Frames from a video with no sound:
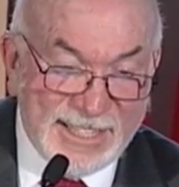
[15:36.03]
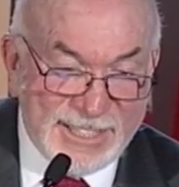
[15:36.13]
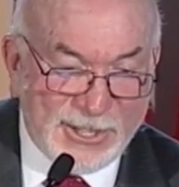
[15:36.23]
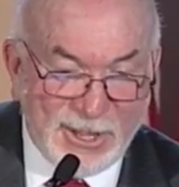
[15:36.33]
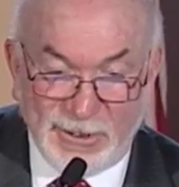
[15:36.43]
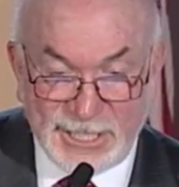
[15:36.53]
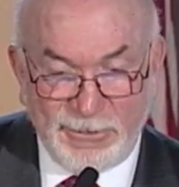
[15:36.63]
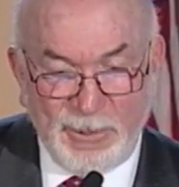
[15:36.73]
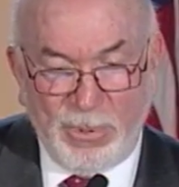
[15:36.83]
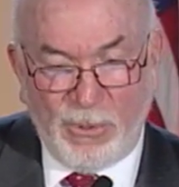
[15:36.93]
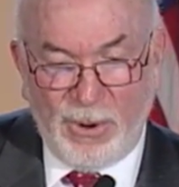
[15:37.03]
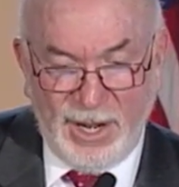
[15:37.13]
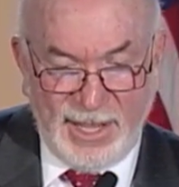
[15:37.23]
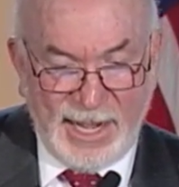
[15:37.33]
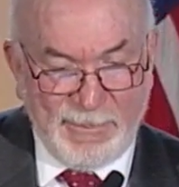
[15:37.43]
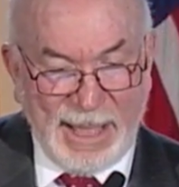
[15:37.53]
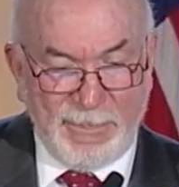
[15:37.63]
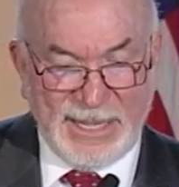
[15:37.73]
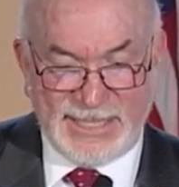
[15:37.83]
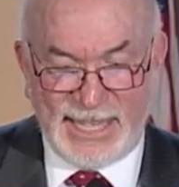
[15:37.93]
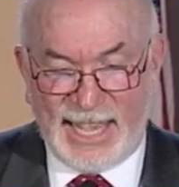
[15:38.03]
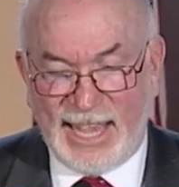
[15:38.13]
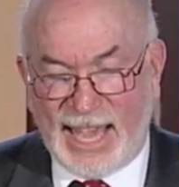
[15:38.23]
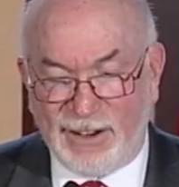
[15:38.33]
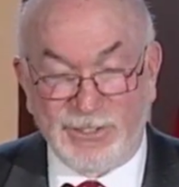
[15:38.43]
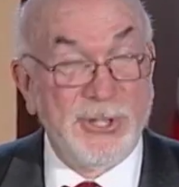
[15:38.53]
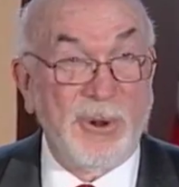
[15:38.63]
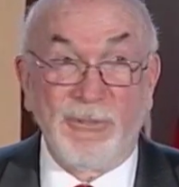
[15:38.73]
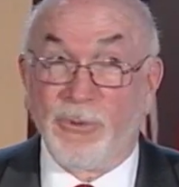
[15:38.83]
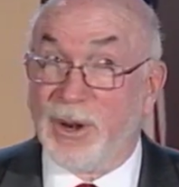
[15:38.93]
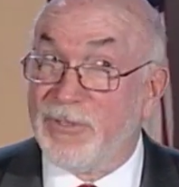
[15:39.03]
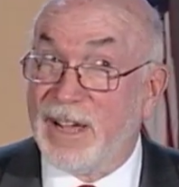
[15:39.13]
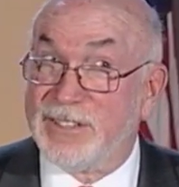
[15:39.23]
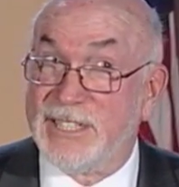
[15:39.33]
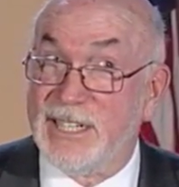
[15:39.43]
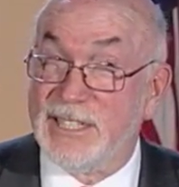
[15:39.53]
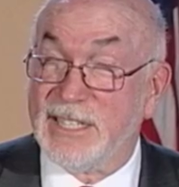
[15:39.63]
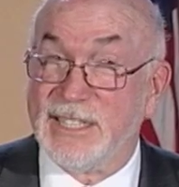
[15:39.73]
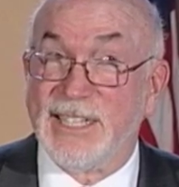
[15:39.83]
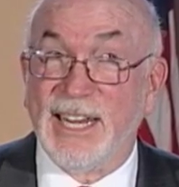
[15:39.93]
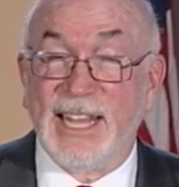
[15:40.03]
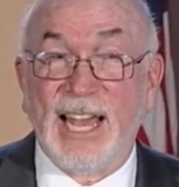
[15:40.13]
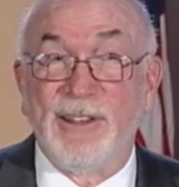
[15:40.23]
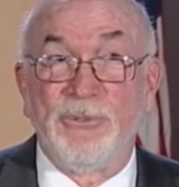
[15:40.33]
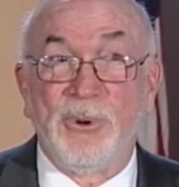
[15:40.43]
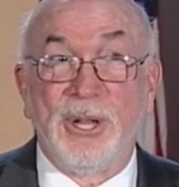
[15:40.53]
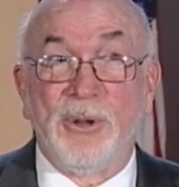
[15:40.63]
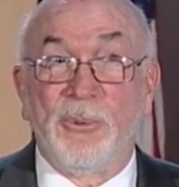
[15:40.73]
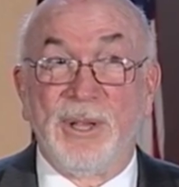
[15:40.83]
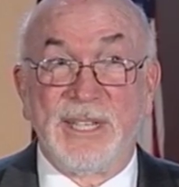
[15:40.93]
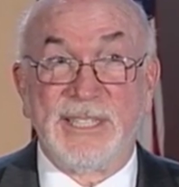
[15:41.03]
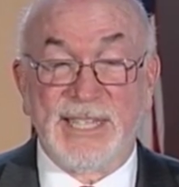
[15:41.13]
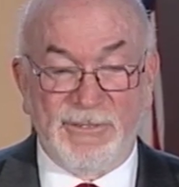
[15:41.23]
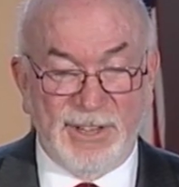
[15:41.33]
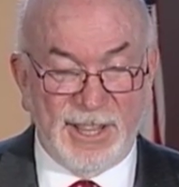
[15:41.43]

So there is a report, and I'm happy to say out of 245 cities in the state of California, we're the 7th